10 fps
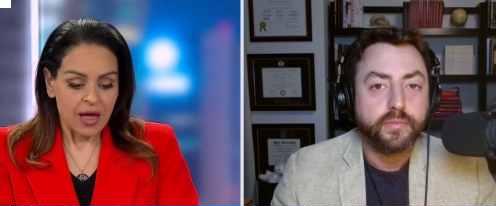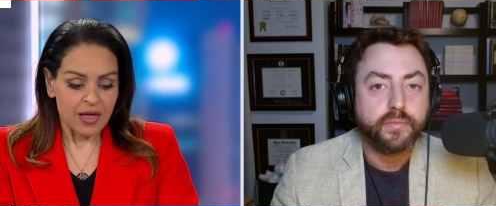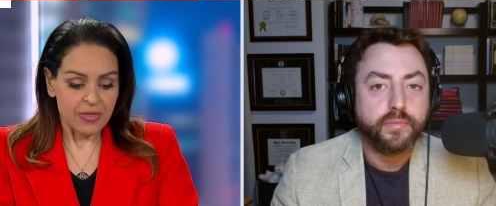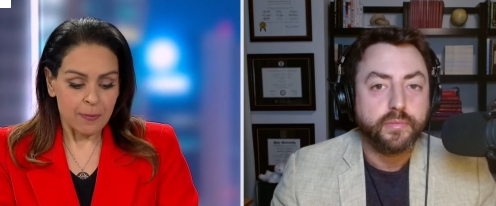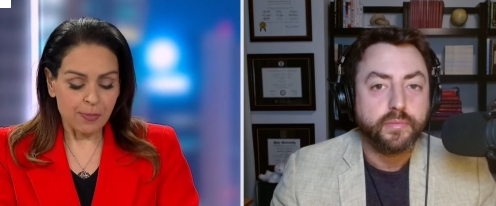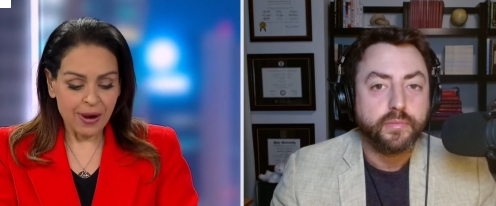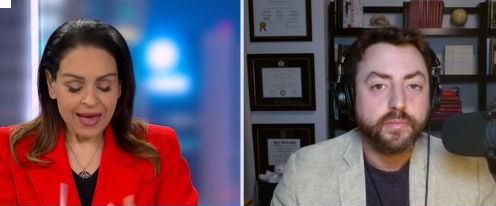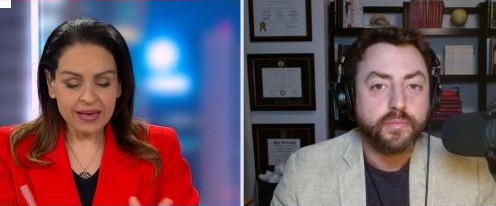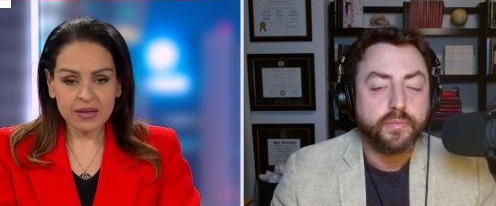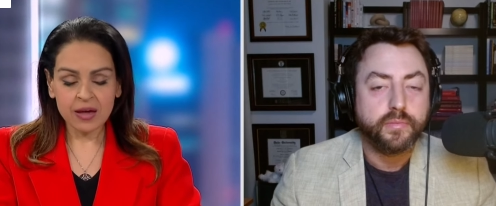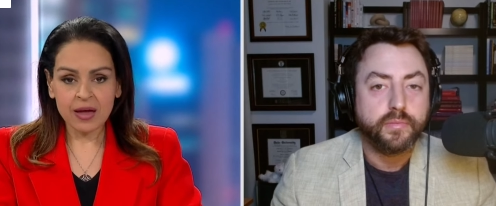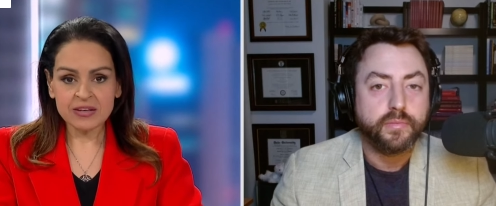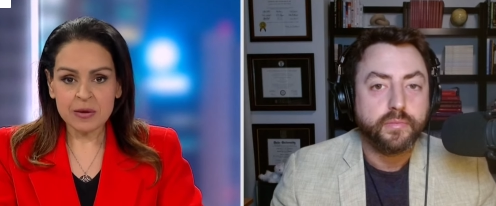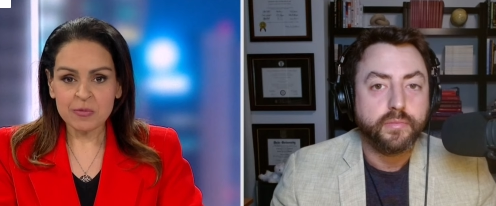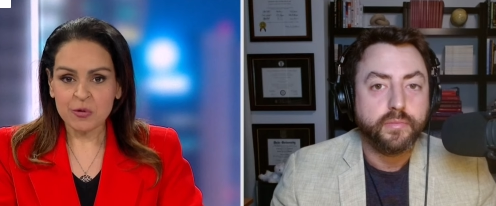Speaker 1: the black uh,
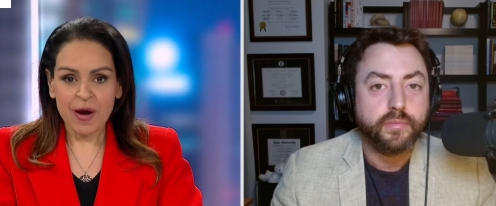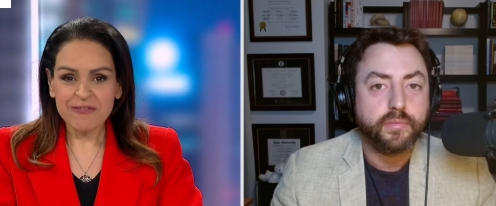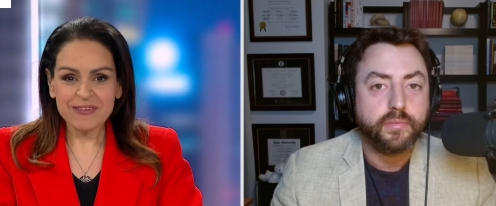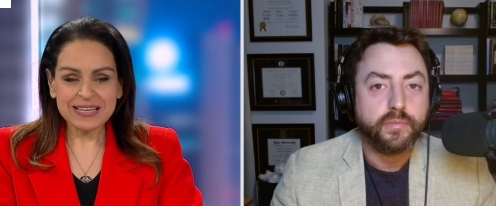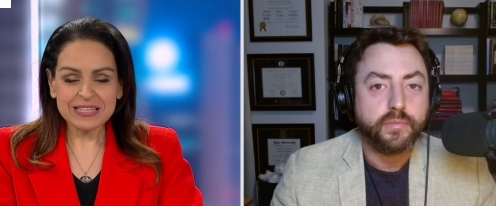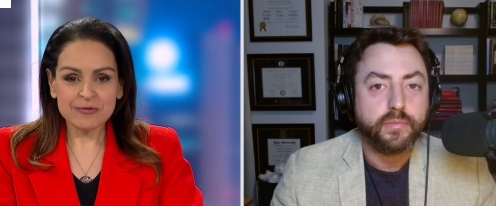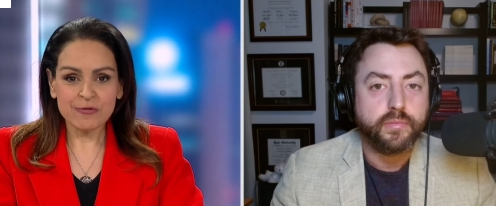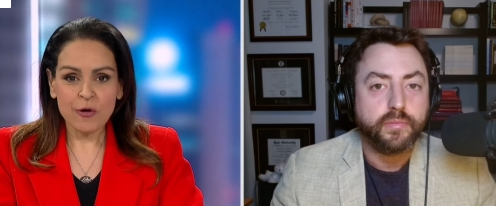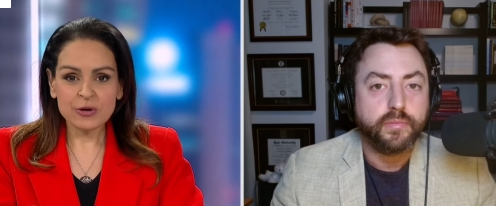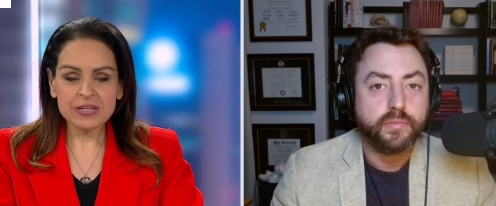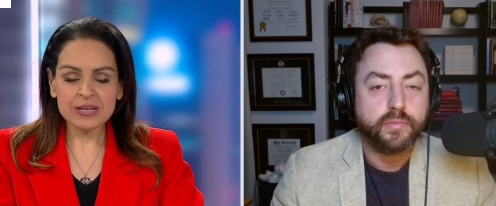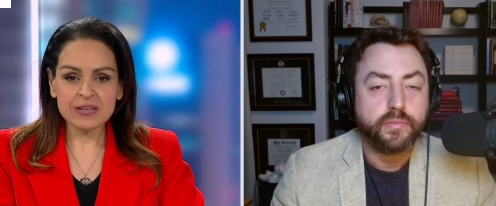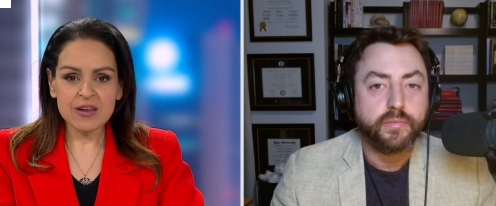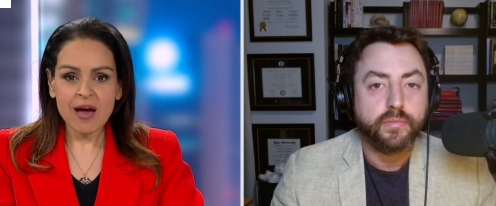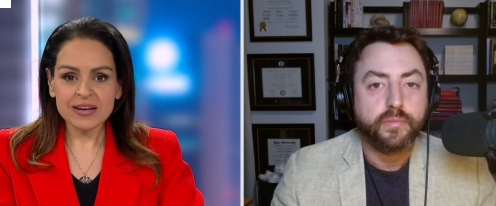demographic has voted
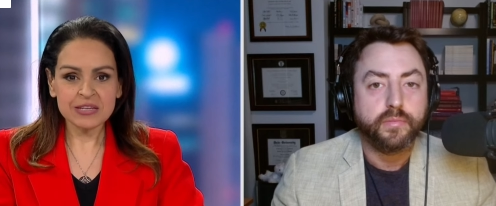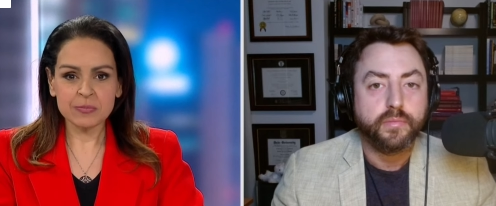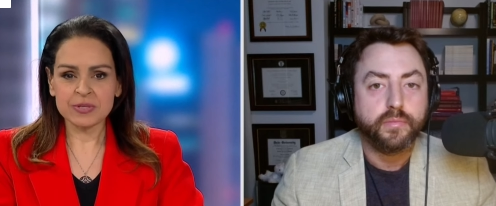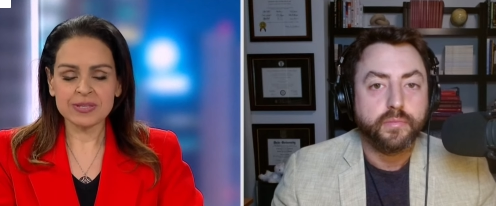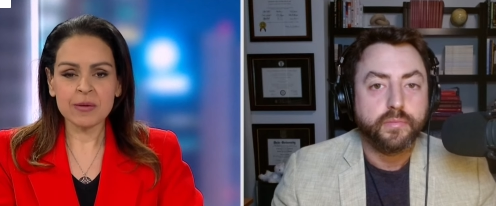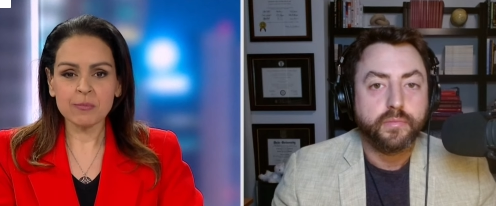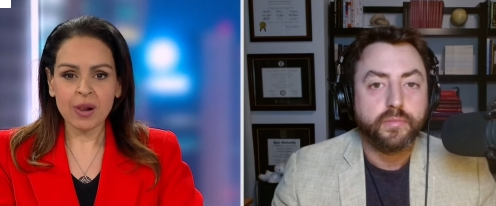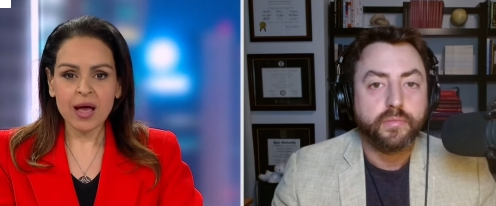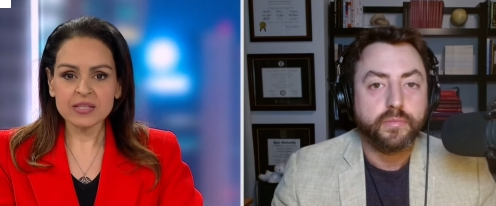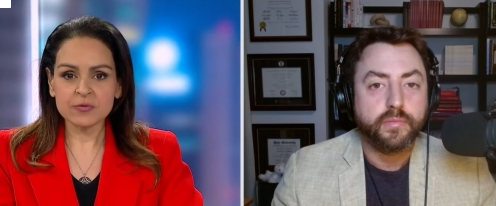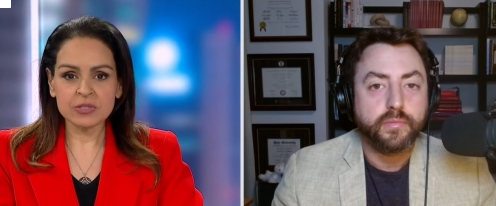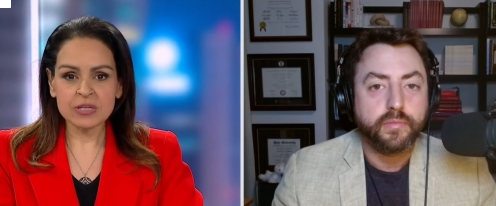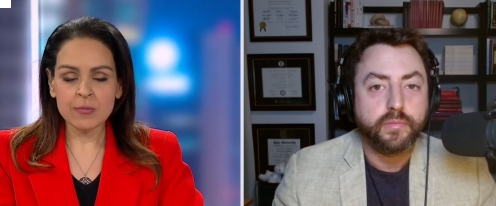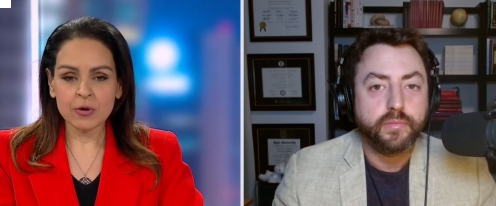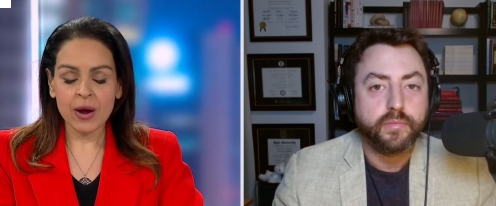ninety percent plus for
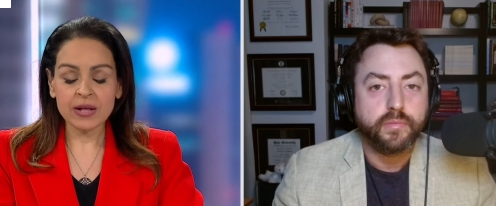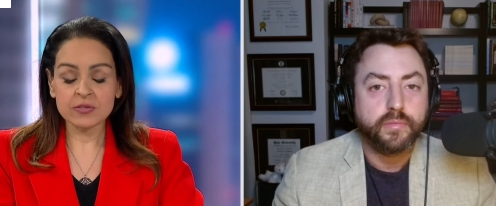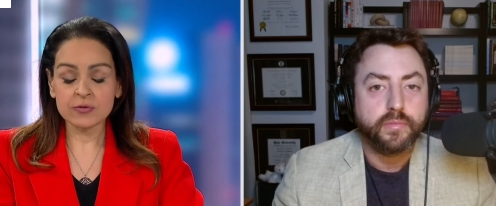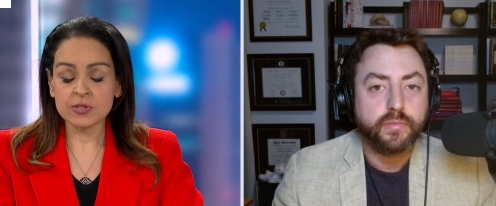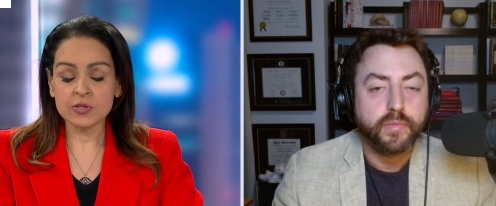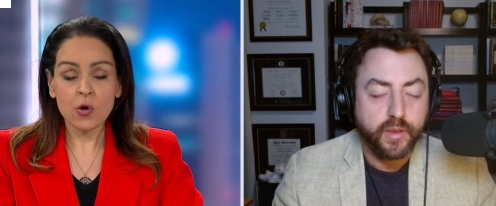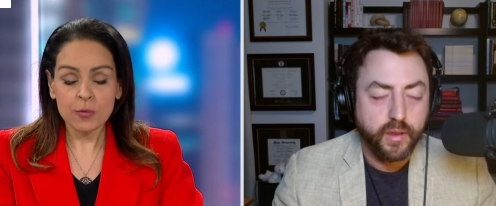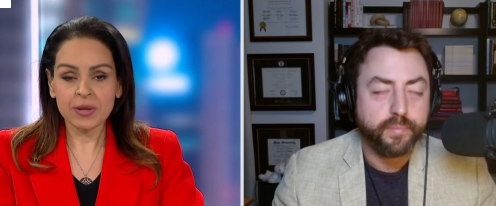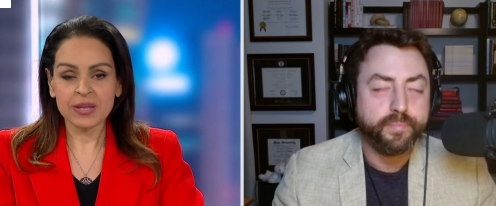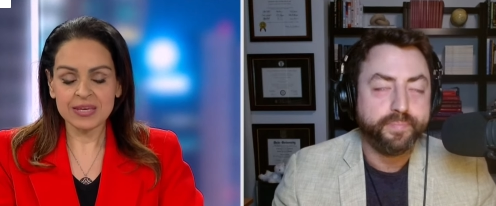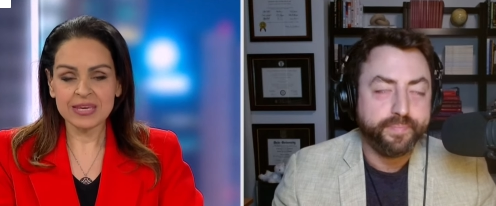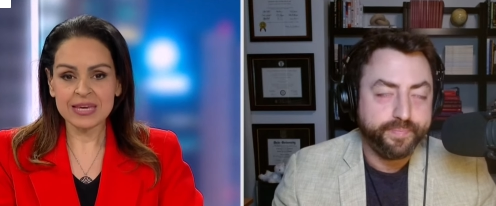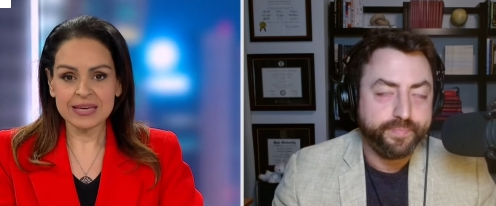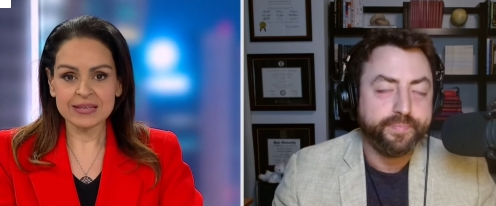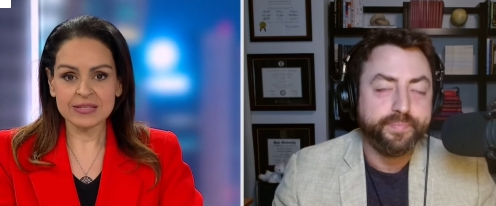Democrats for so many
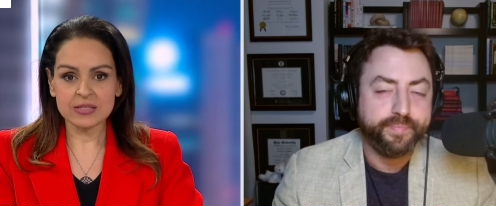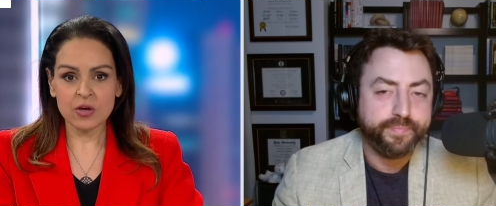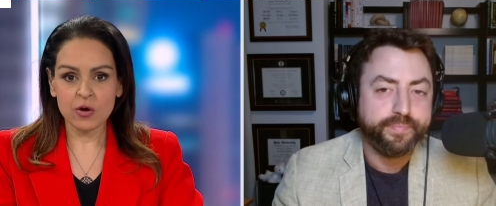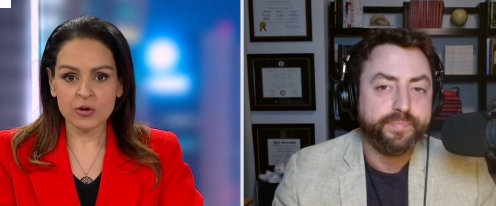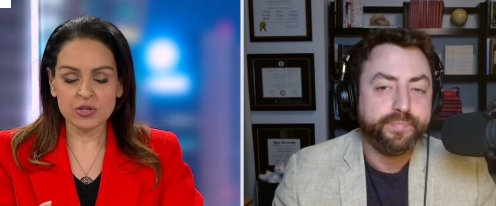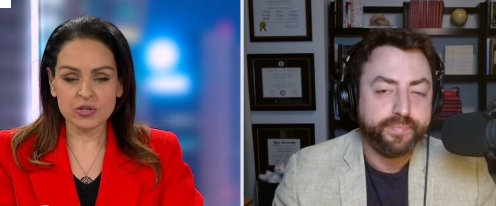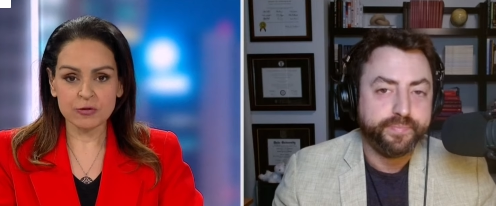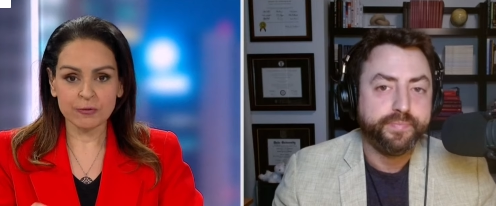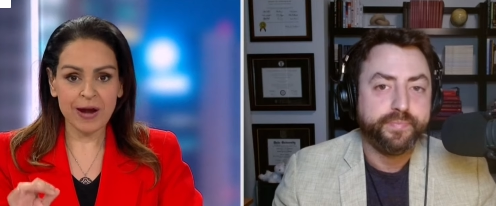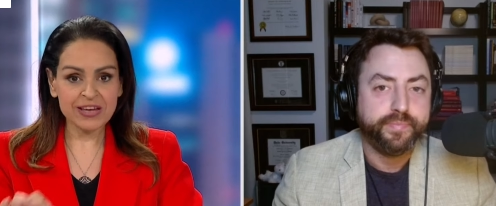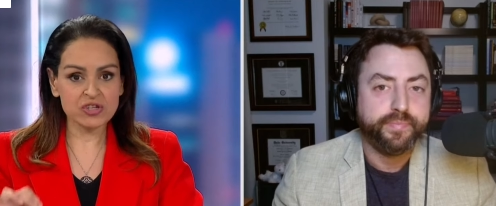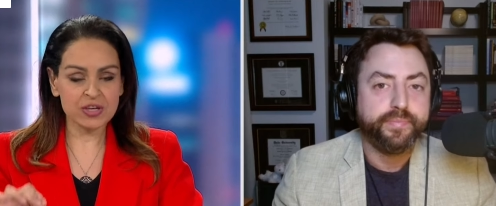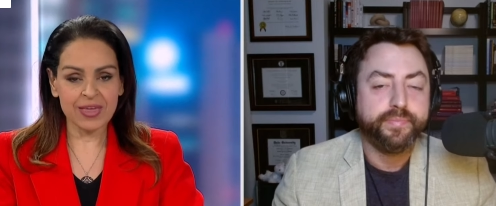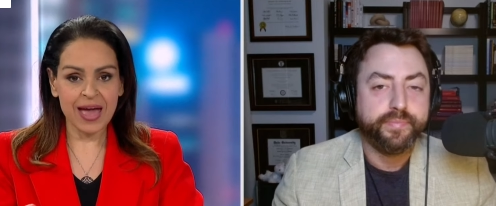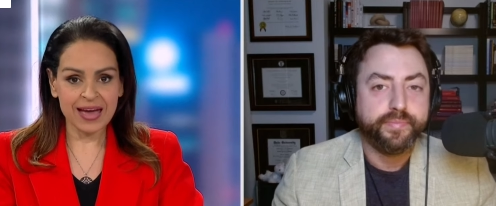years. So to, to fracture
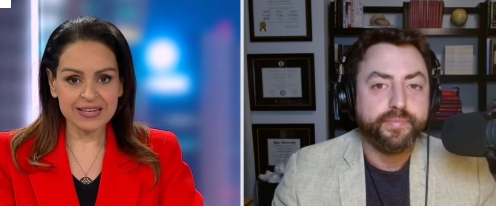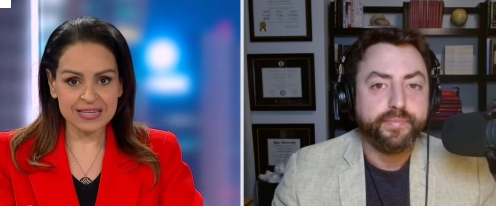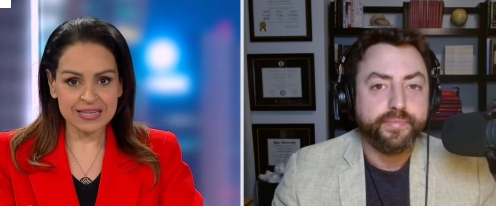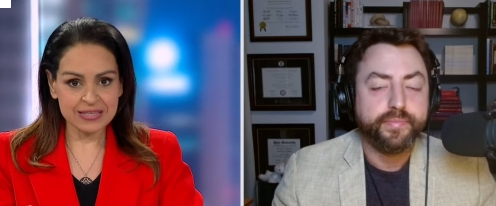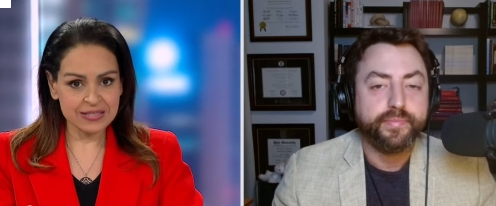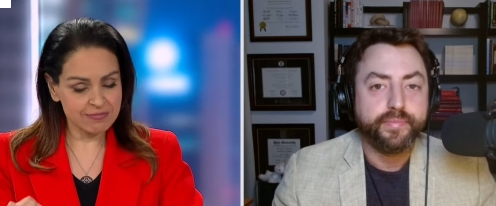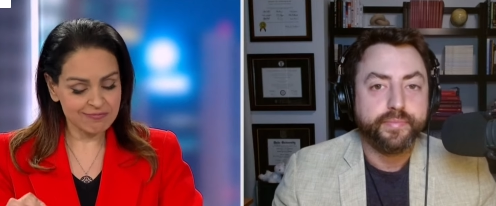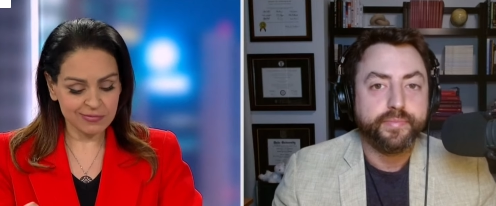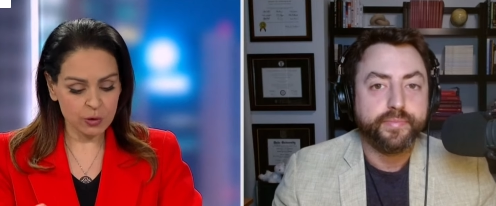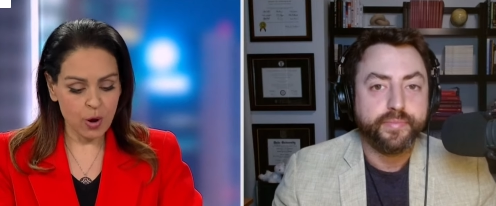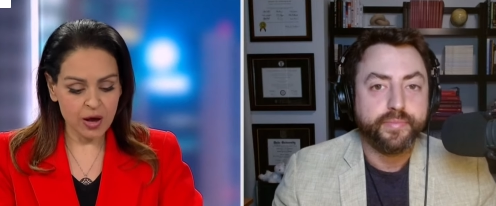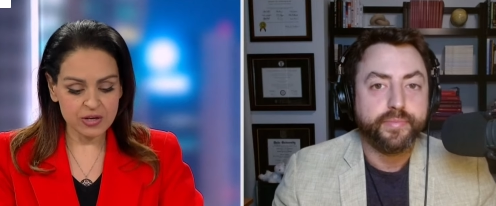that is quite an